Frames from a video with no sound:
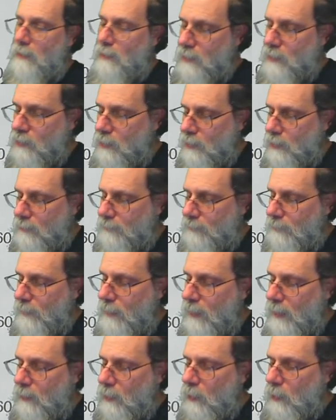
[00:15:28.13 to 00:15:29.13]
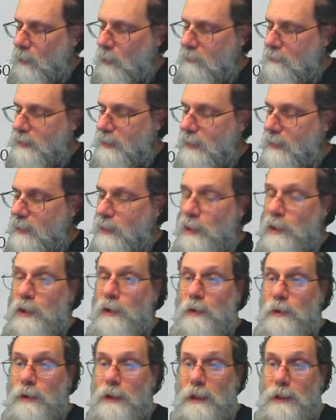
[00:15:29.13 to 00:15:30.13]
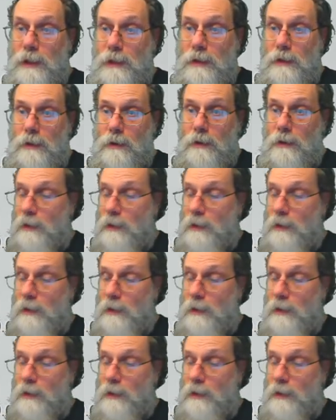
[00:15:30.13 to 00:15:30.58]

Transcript: sort of particularly QD,